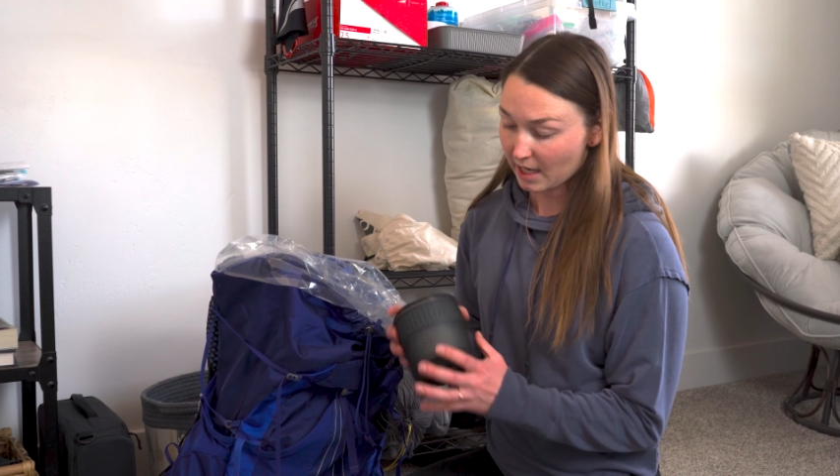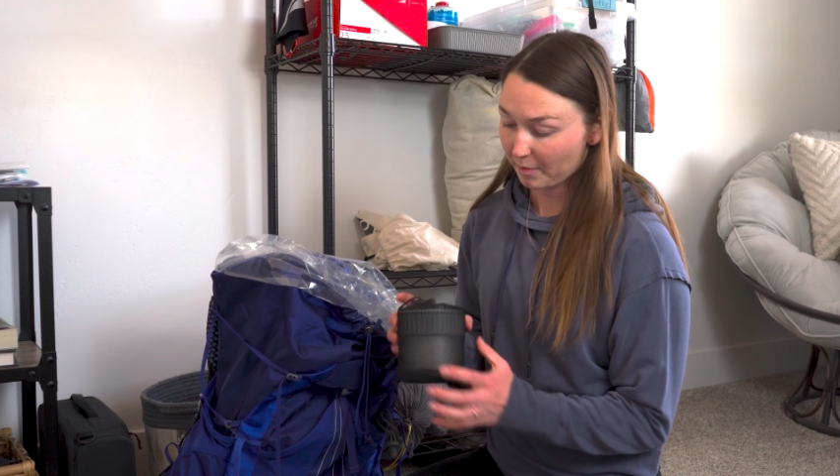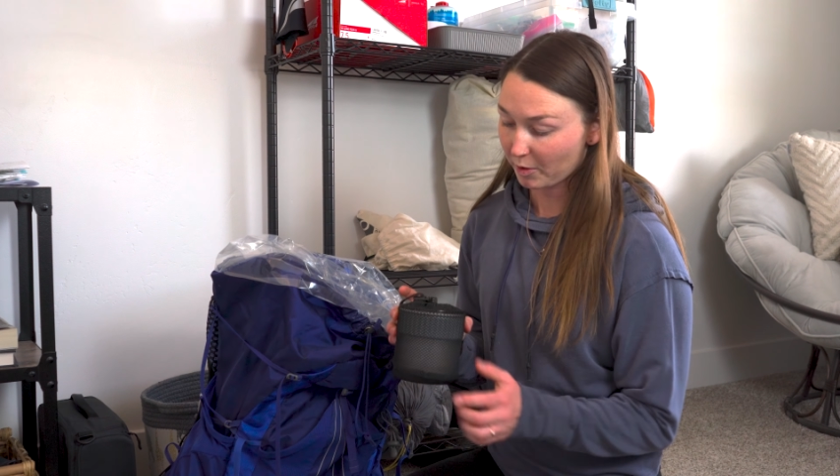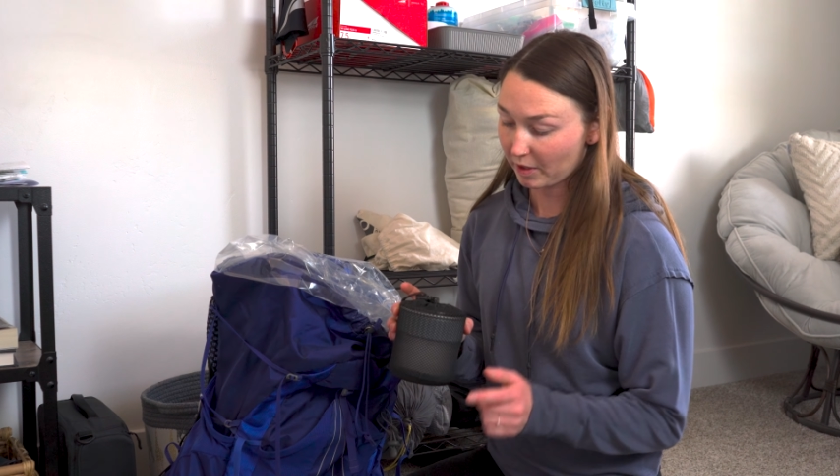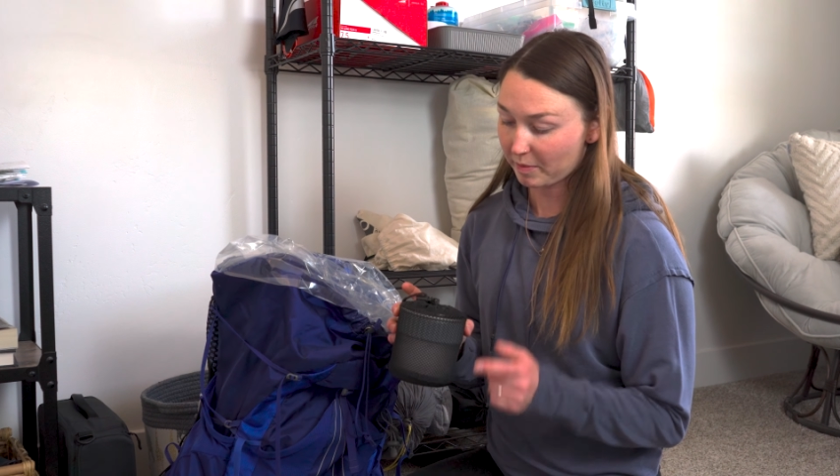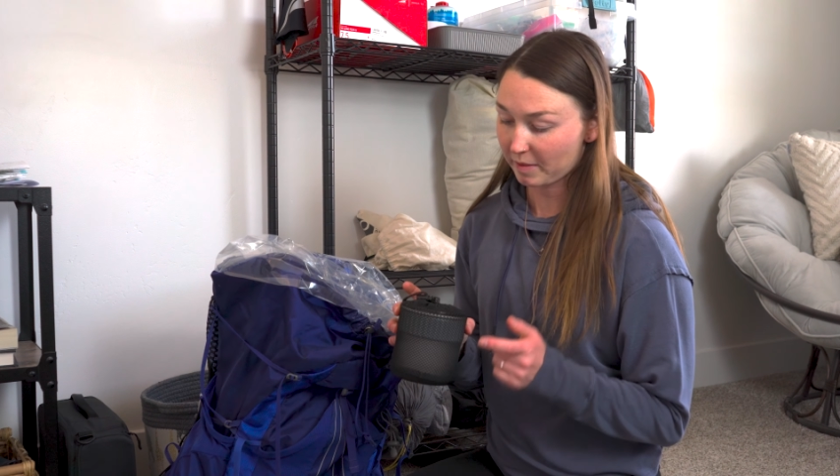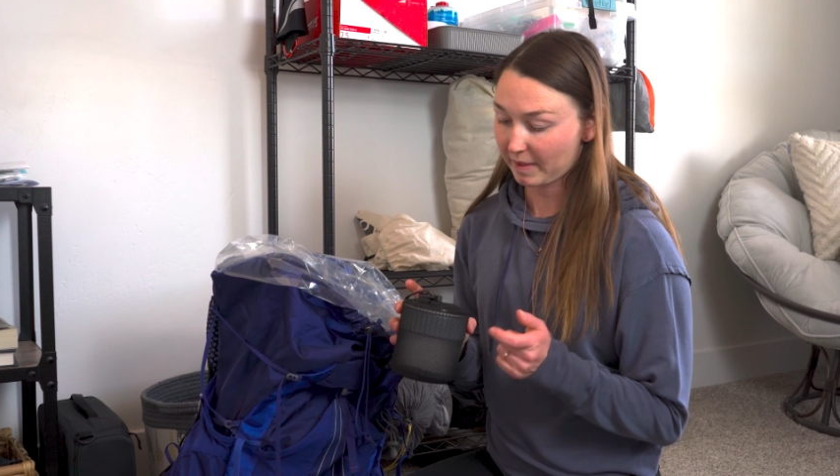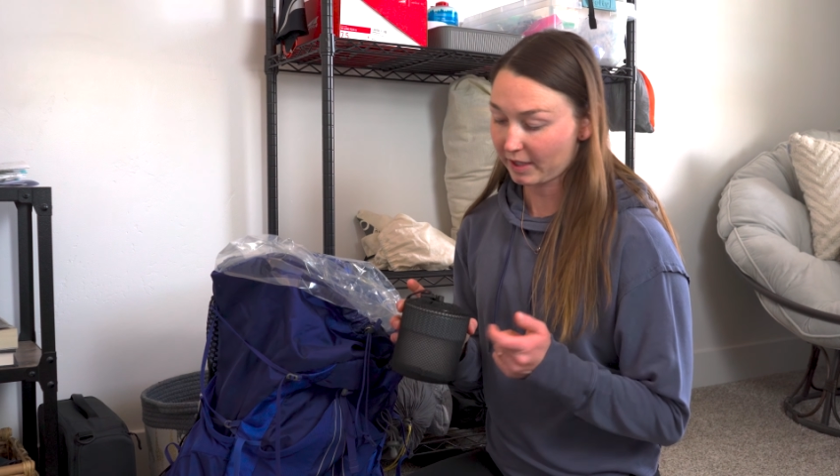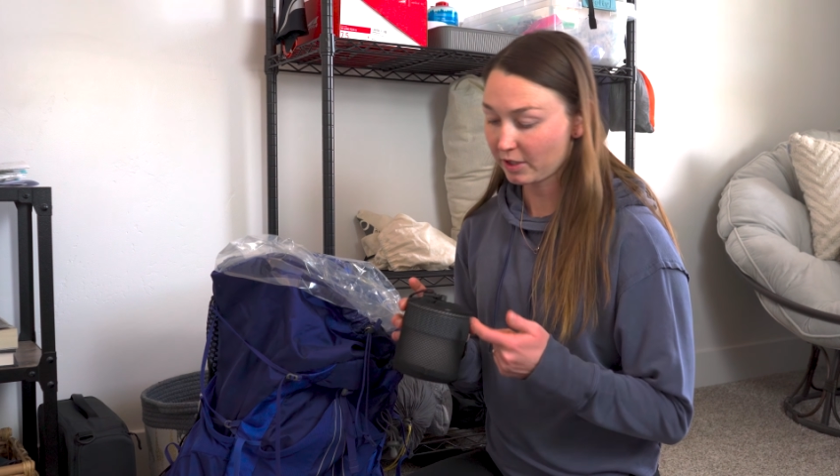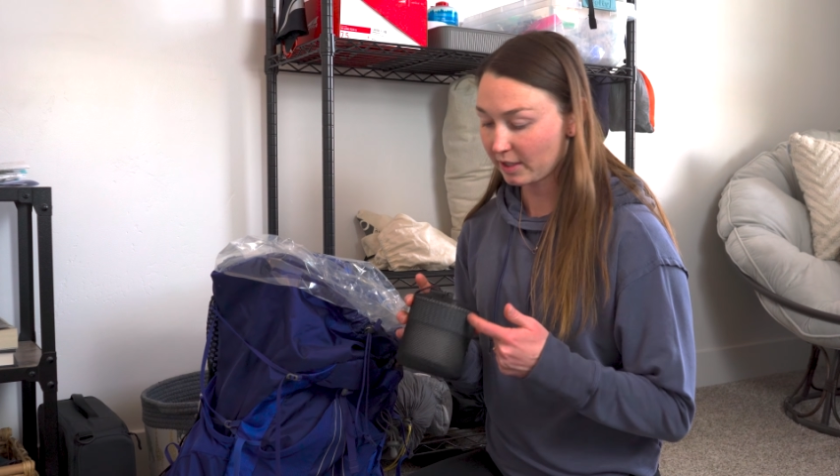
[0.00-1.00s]
I'm going to put
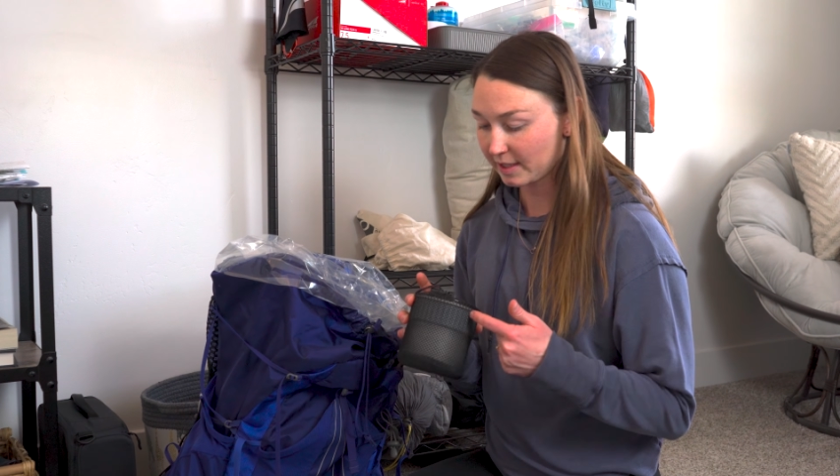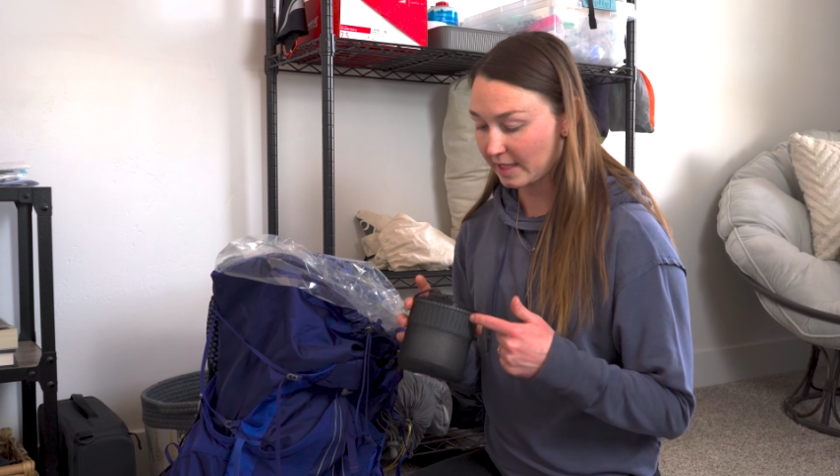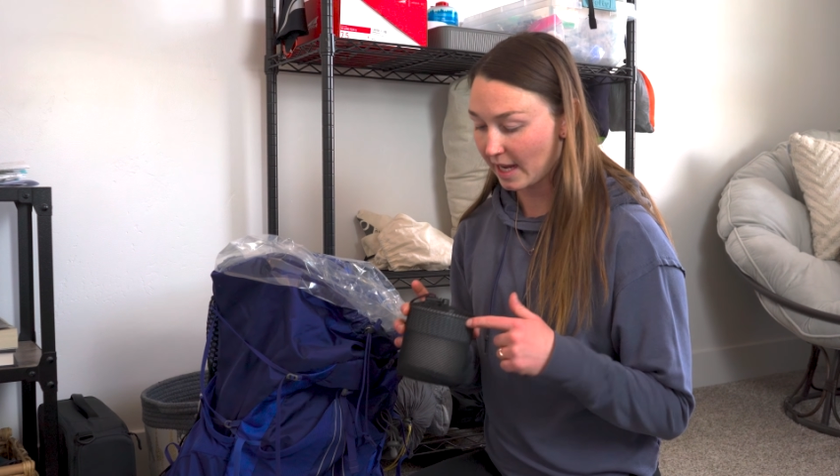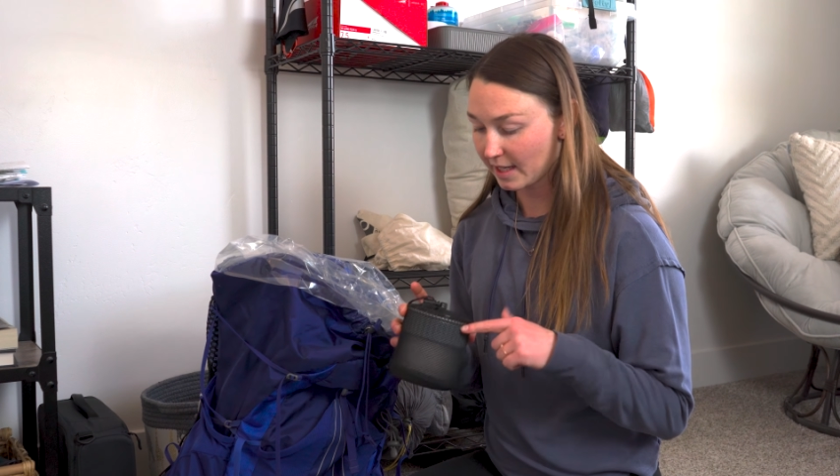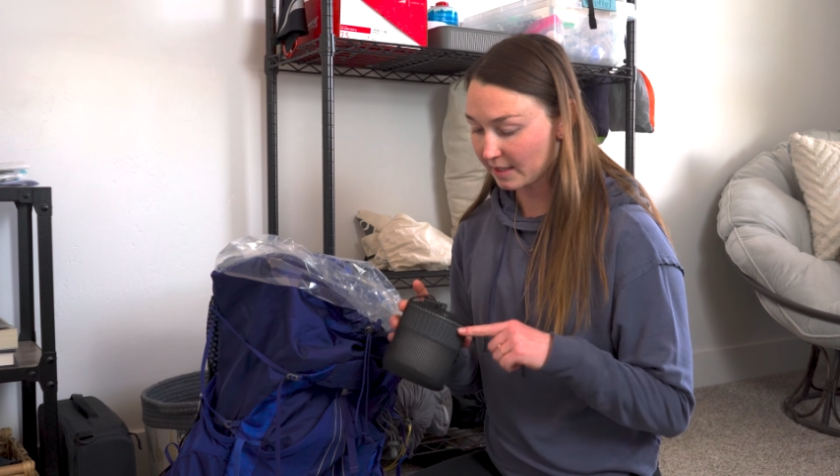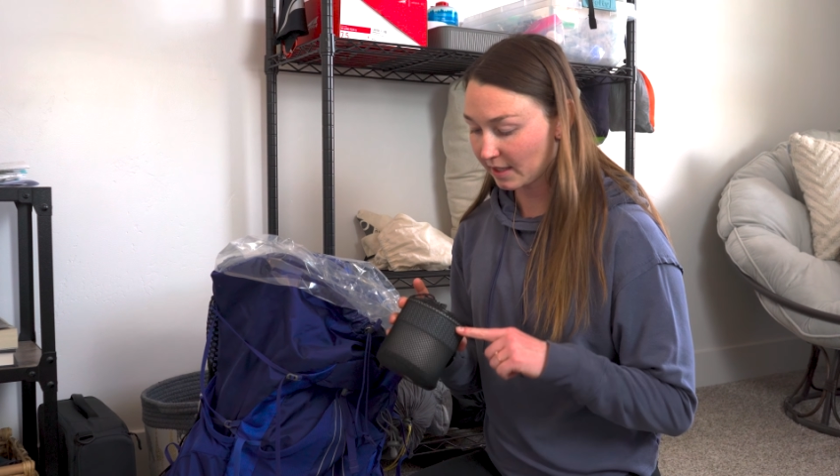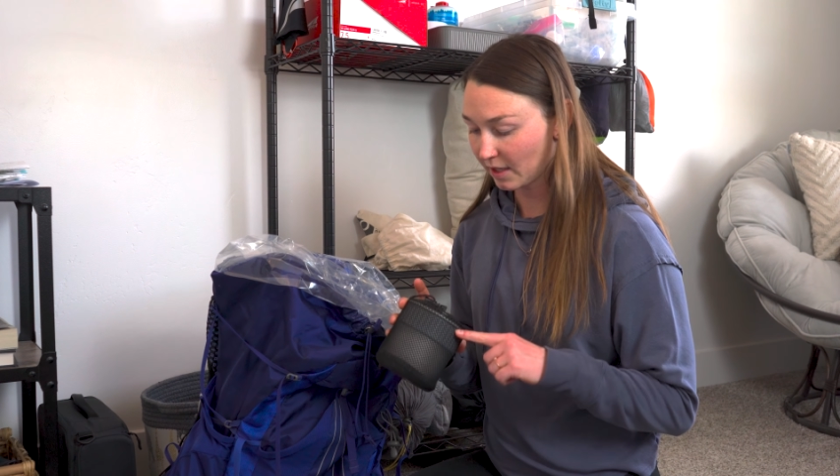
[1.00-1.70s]
my cook set,